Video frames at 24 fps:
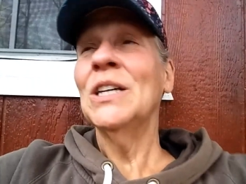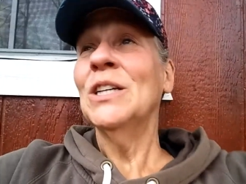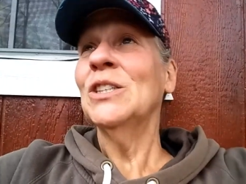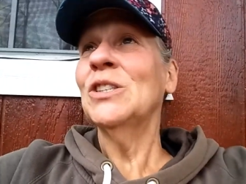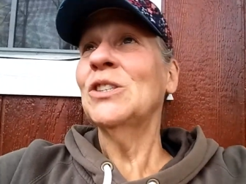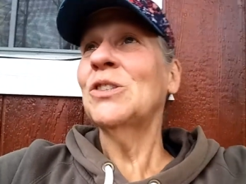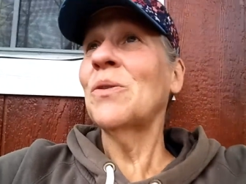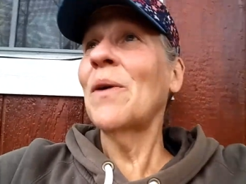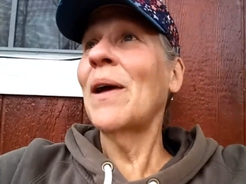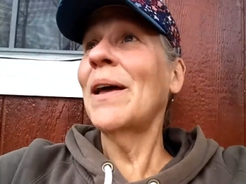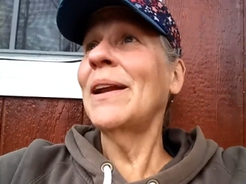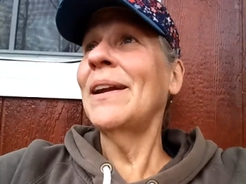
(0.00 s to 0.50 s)

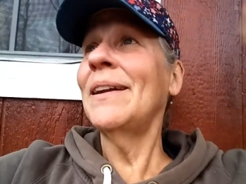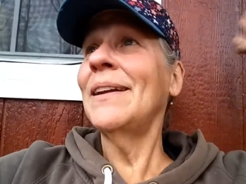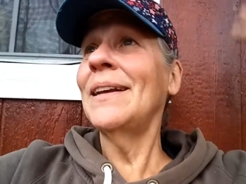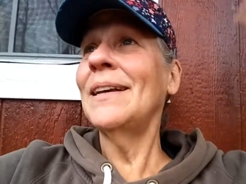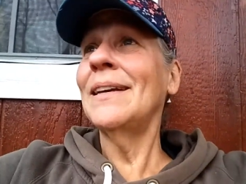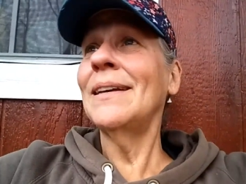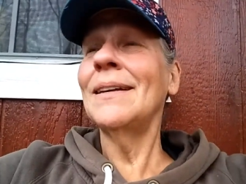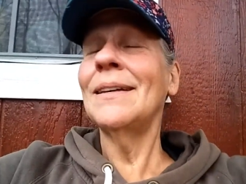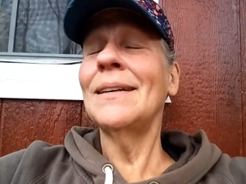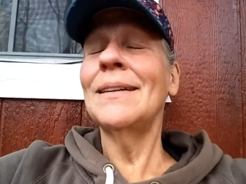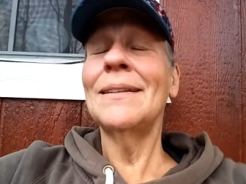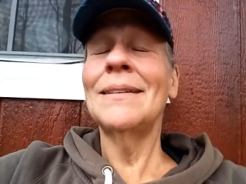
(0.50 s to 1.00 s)
shredded
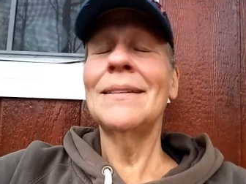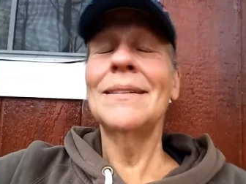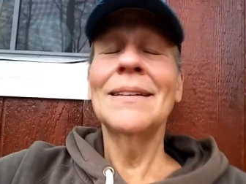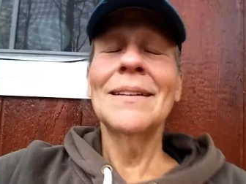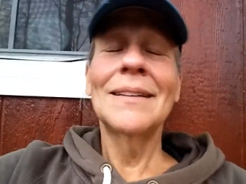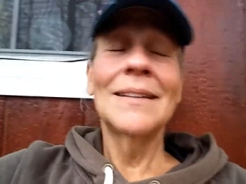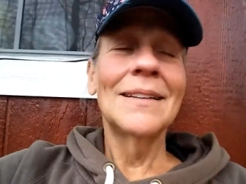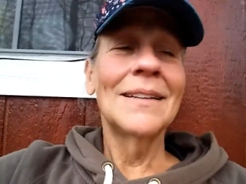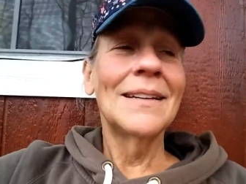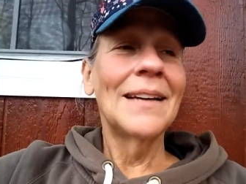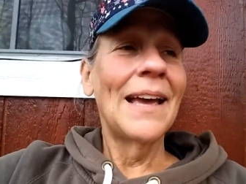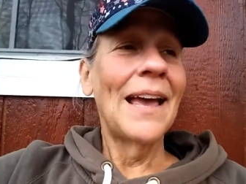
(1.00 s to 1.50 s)
it
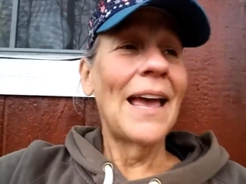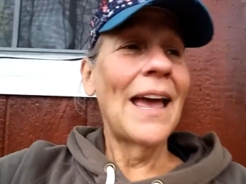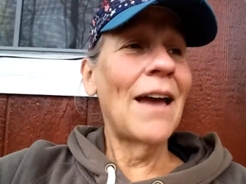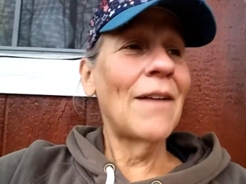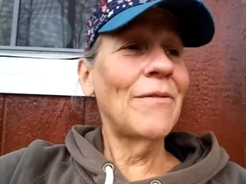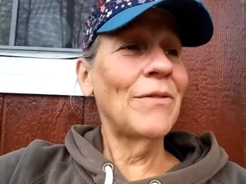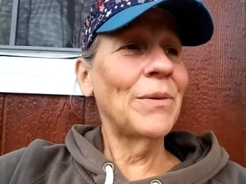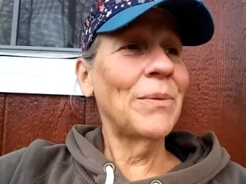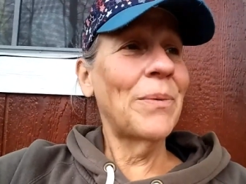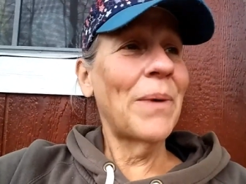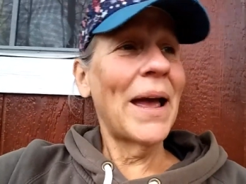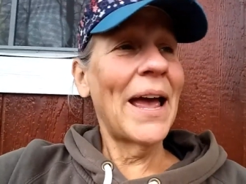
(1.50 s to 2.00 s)

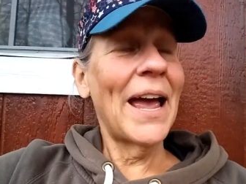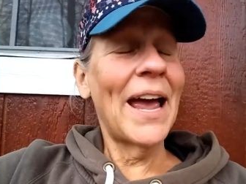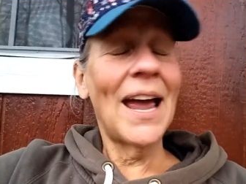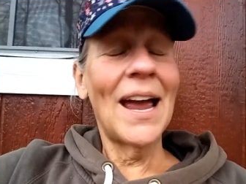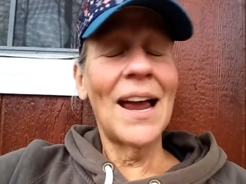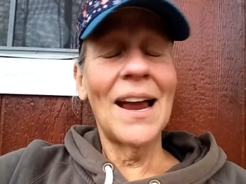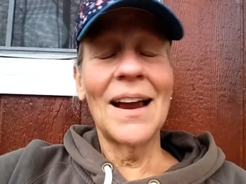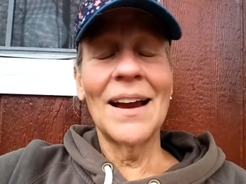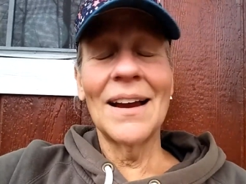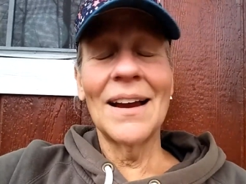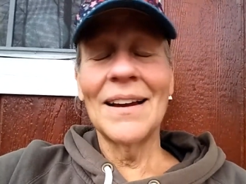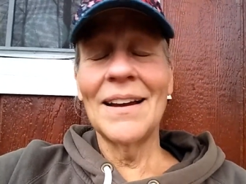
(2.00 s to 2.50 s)

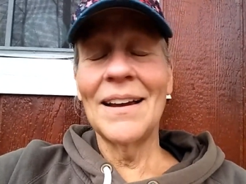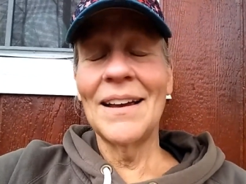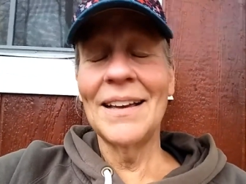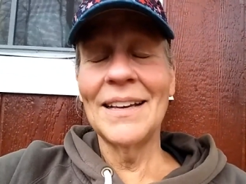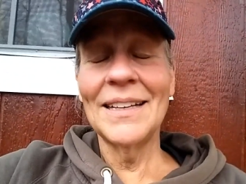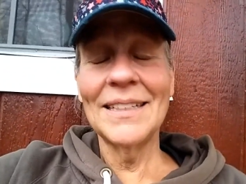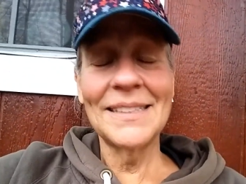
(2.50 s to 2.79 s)
everywhere.